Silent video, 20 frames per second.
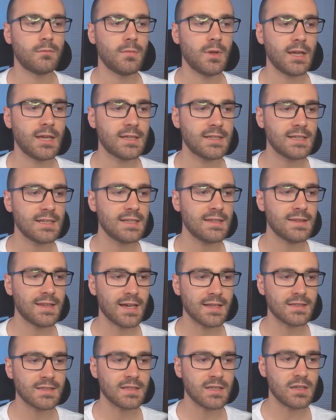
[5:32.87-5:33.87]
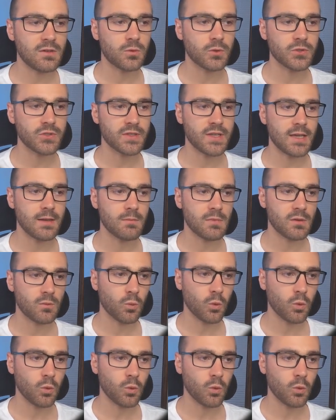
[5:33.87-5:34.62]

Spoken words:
And in that SQL statement,